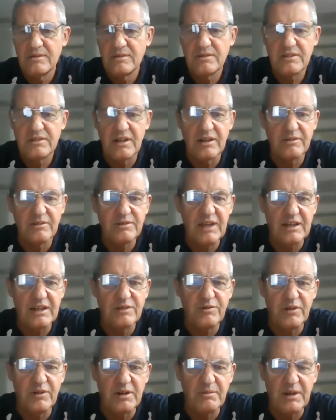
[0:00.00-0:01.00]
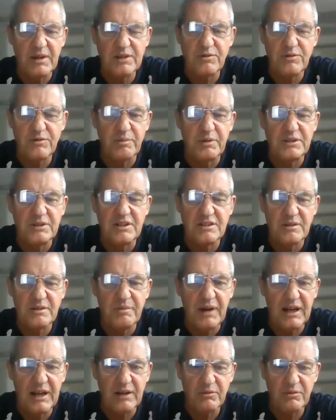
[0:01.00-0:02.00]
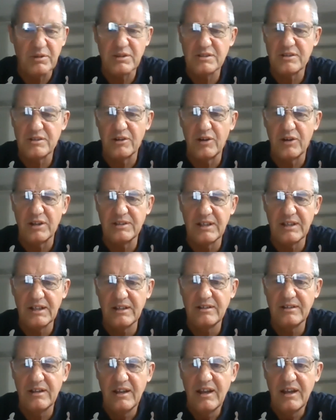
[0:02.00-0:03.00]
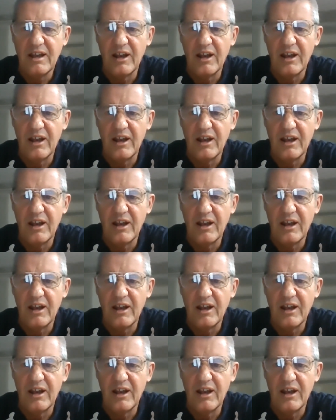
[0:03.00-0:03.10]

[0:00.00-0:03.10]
So thanks very much for participating with us tonight, Dylan.